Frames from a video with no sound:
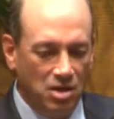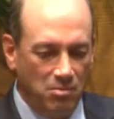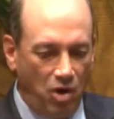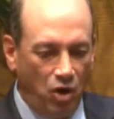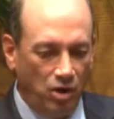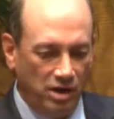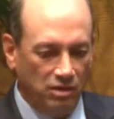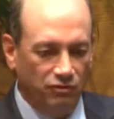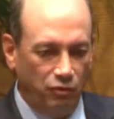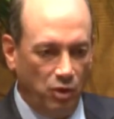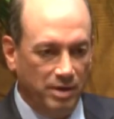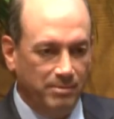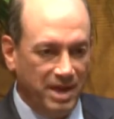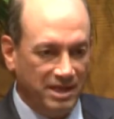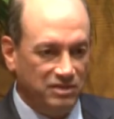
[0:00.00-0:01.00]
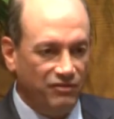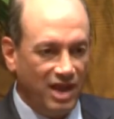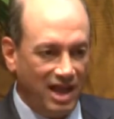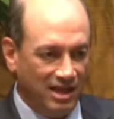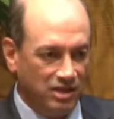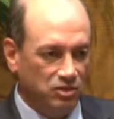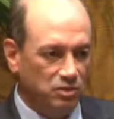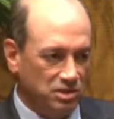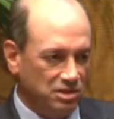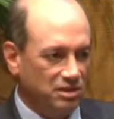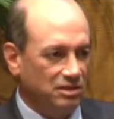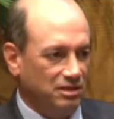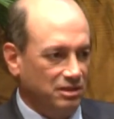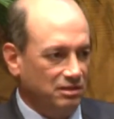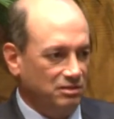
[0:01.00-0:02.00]
part of what makes value is
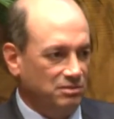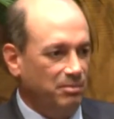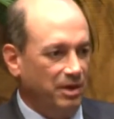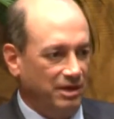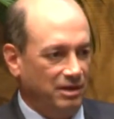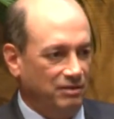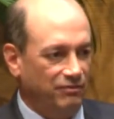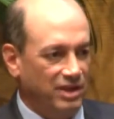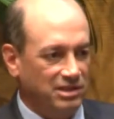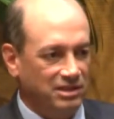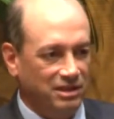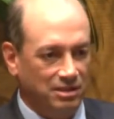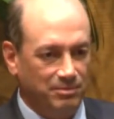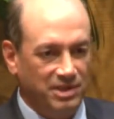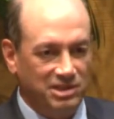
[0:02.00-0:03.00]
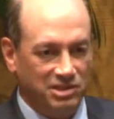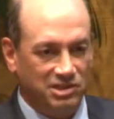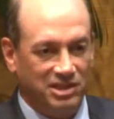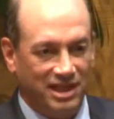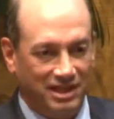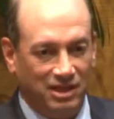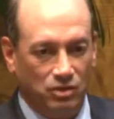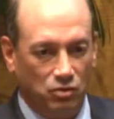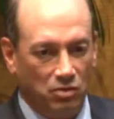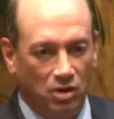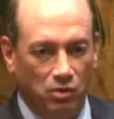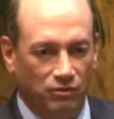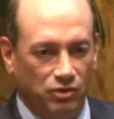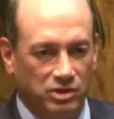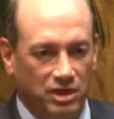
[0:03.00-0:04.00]
investing in a business that can
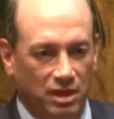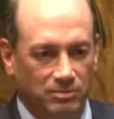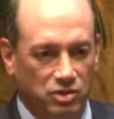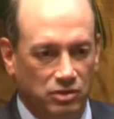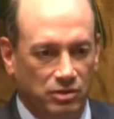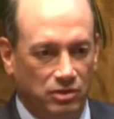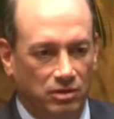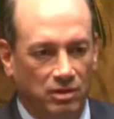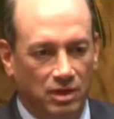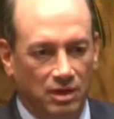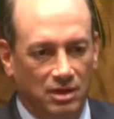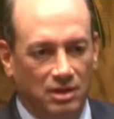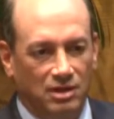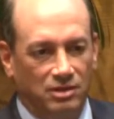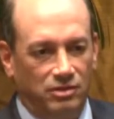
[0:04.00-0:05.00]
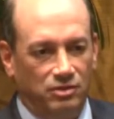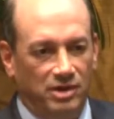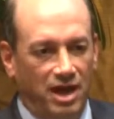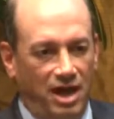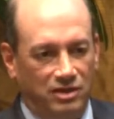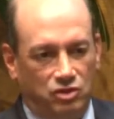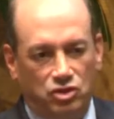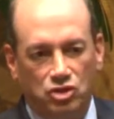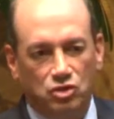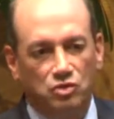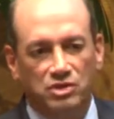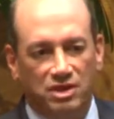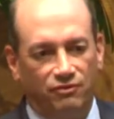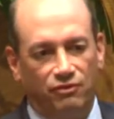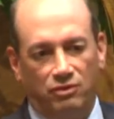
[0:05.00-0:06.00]
grow over time. So they're not
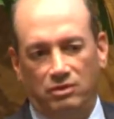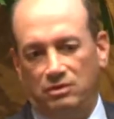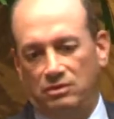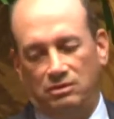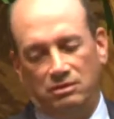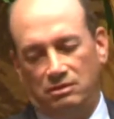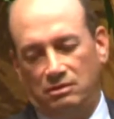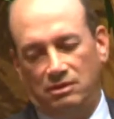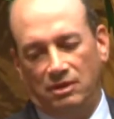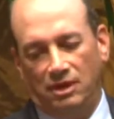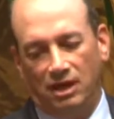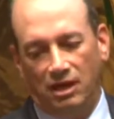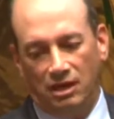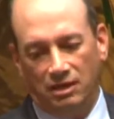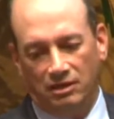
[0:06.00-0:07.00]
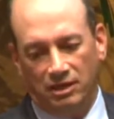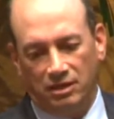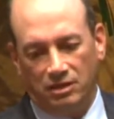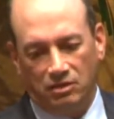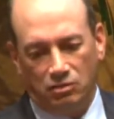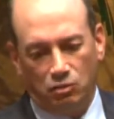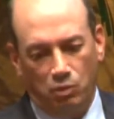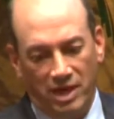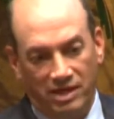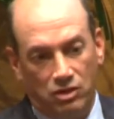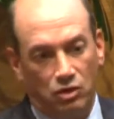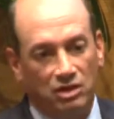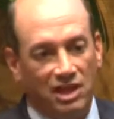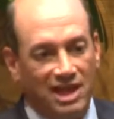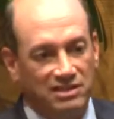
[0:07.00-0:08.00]
two different way
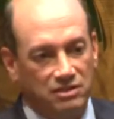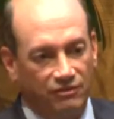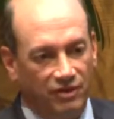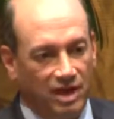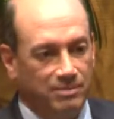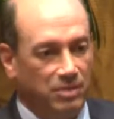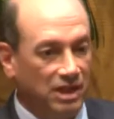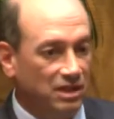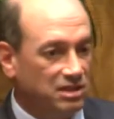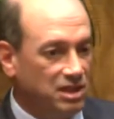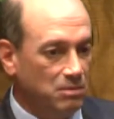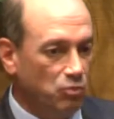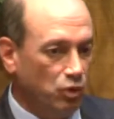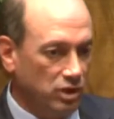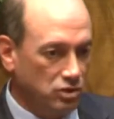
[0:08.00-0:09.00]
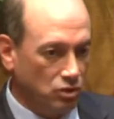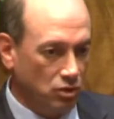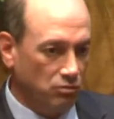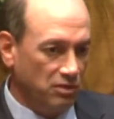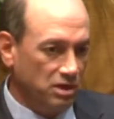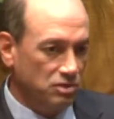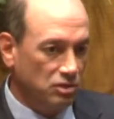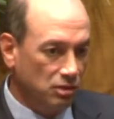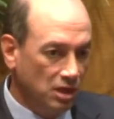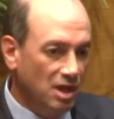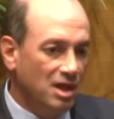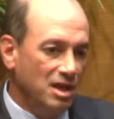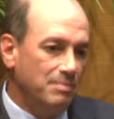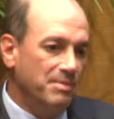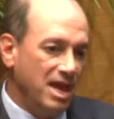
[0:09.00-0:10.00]
they're classified by, let's say, Morningstar or Russell,
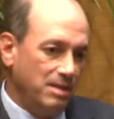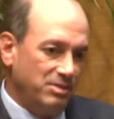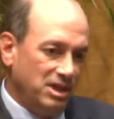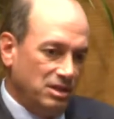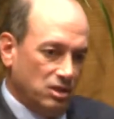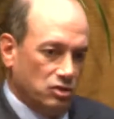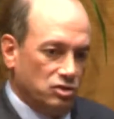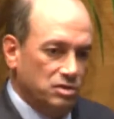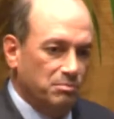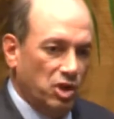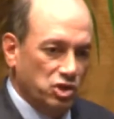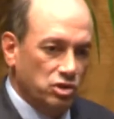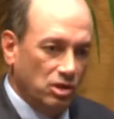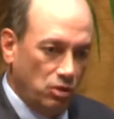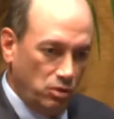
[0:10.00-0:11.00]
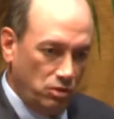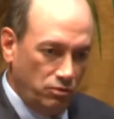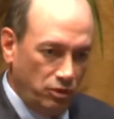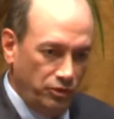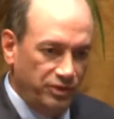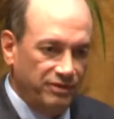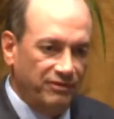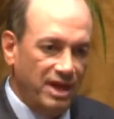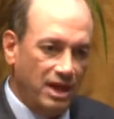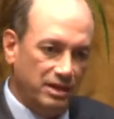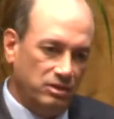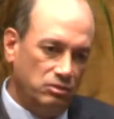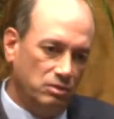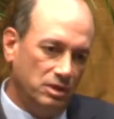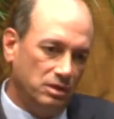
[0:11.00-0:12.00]
maybe there's much lower growth in
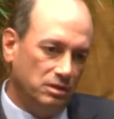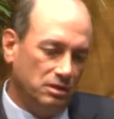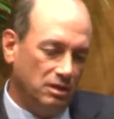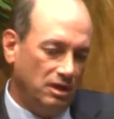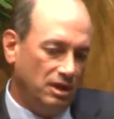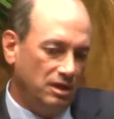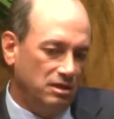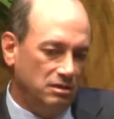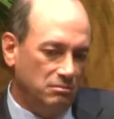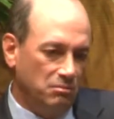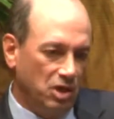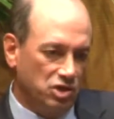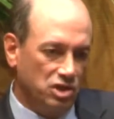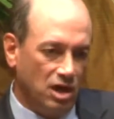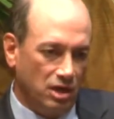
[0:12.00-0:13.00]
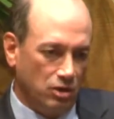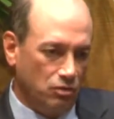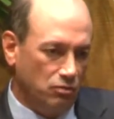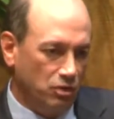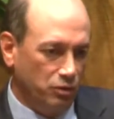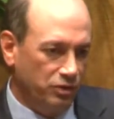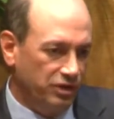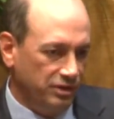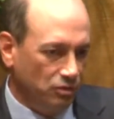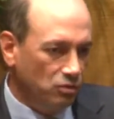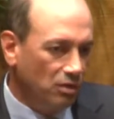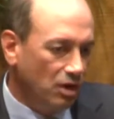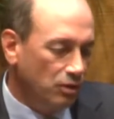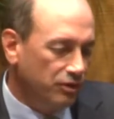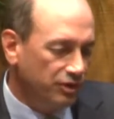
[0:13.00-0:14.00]
value and much higher growth in
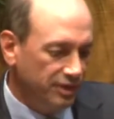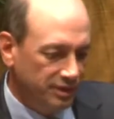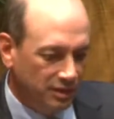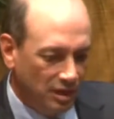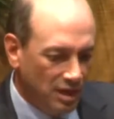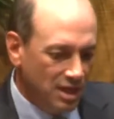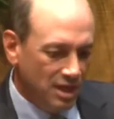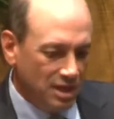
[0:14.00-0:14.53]
growth, and